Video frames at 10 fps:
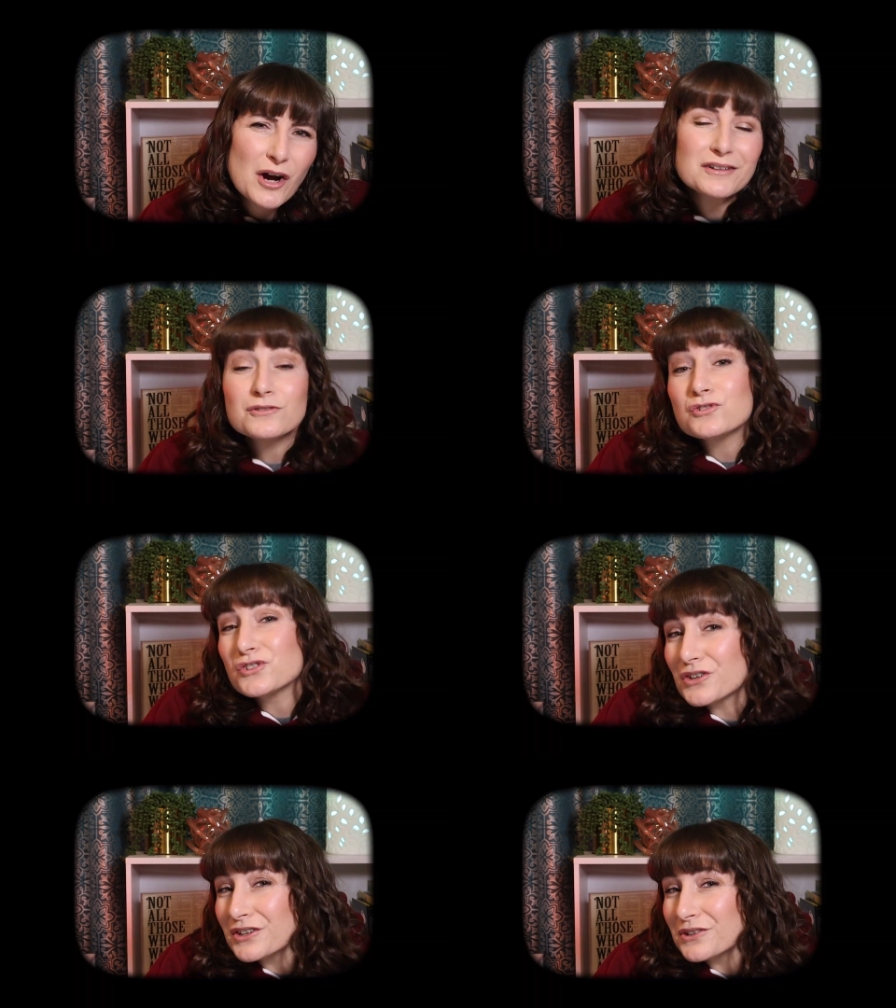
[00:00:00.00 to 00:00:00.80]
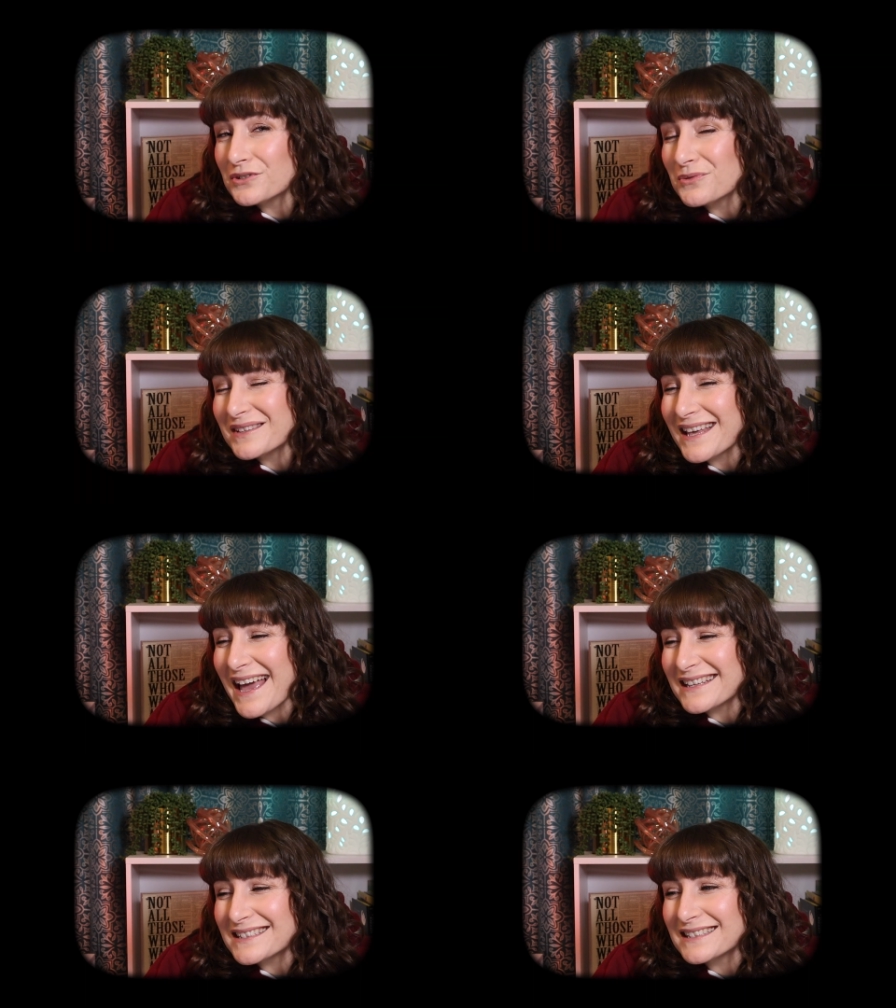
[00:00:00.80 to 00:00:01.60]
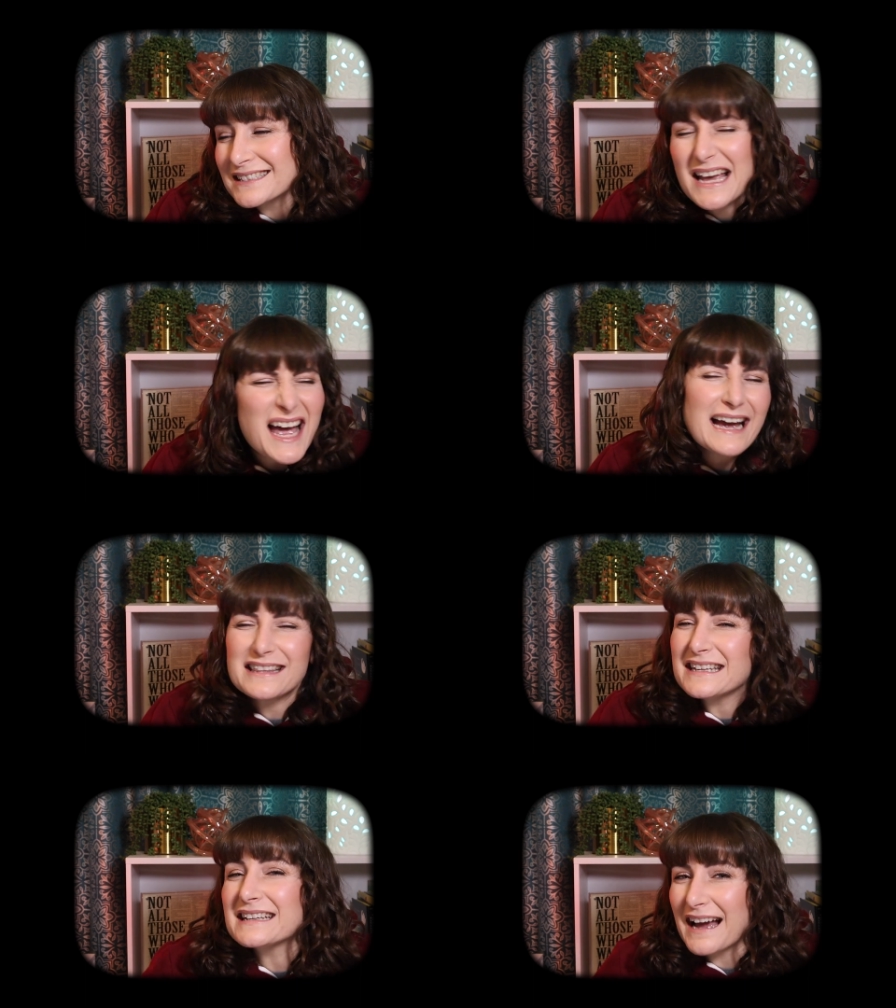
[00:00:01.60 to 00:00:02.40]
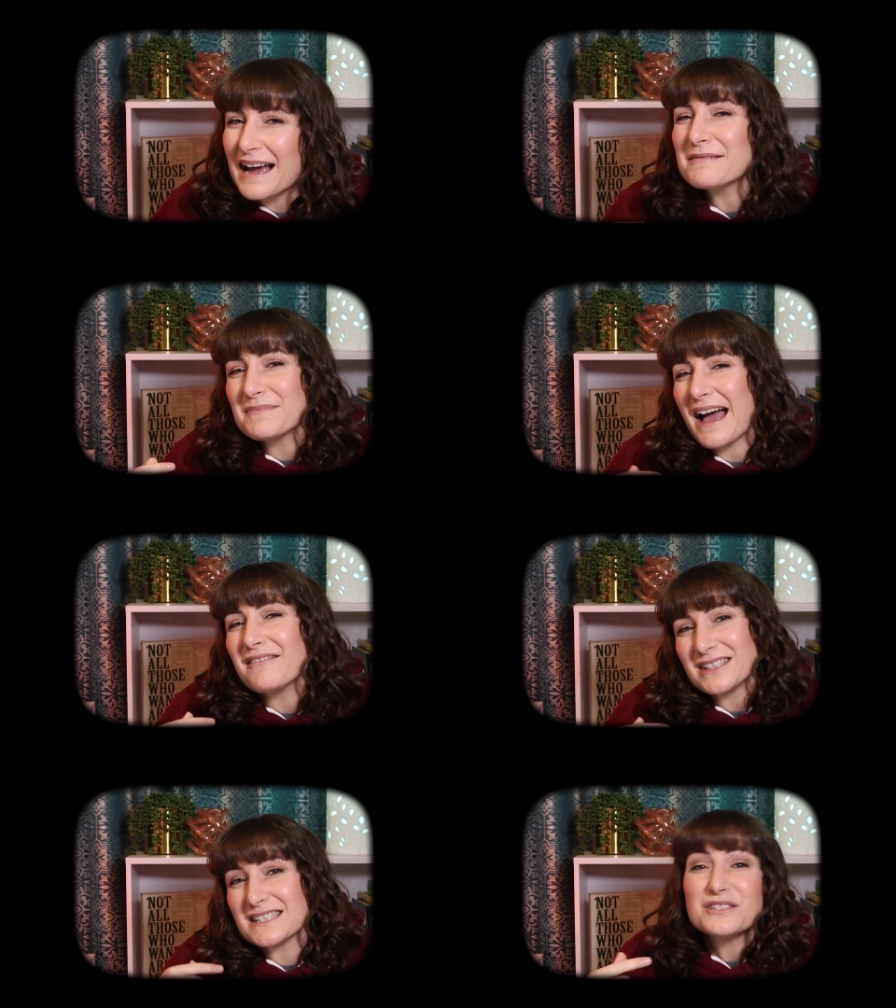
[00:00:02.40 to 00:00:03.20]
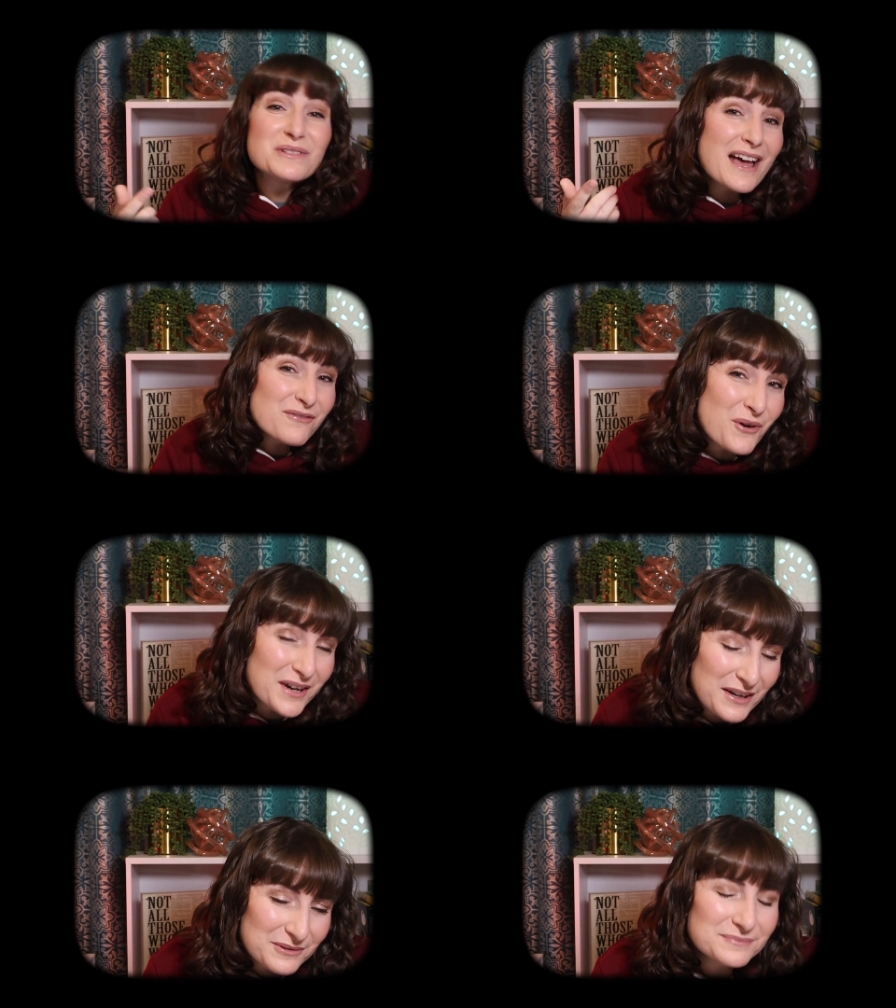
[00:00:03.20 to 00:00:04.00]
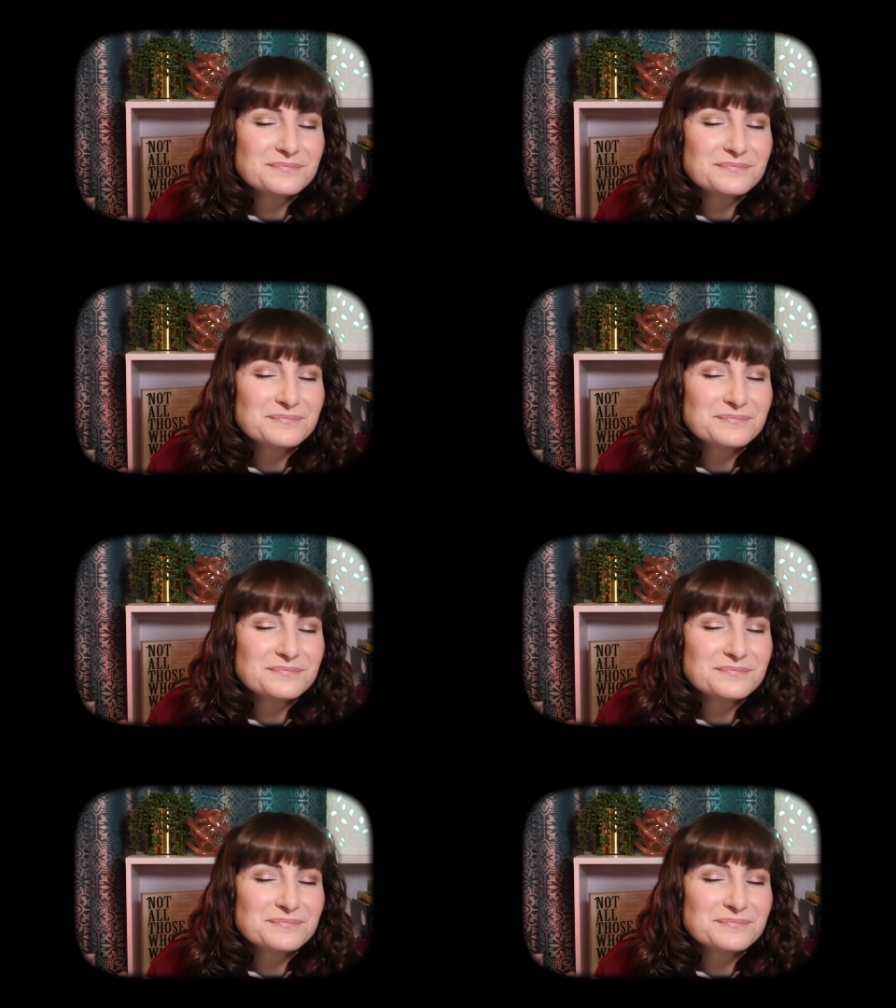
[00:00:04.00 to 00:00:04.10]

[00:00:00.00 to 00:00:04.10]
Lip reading: "Are you sure you're doing that? I think I'm having to do that for you."